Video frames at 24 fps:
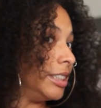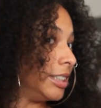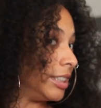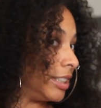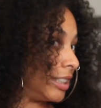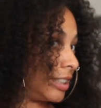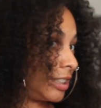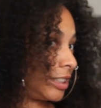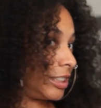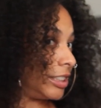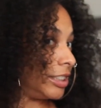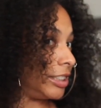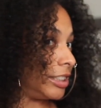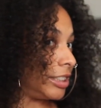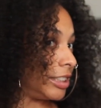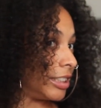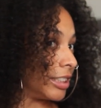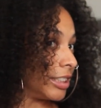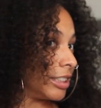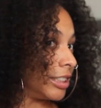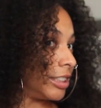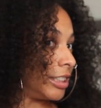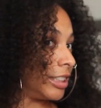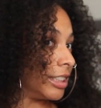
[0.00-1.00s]
Yeah,
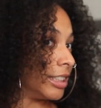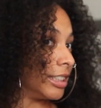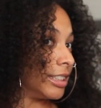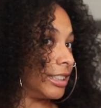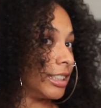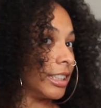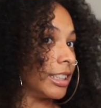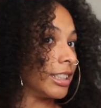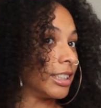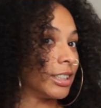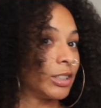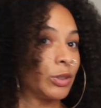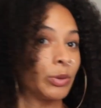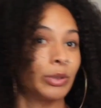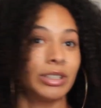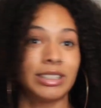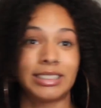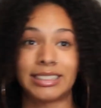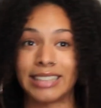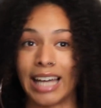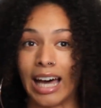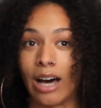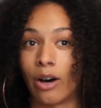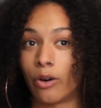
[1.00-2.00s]
she done took the
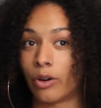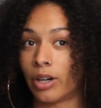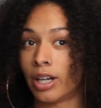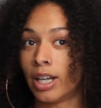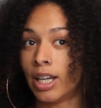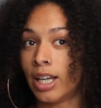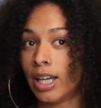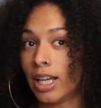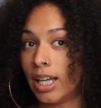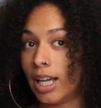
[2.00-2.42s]
twist out.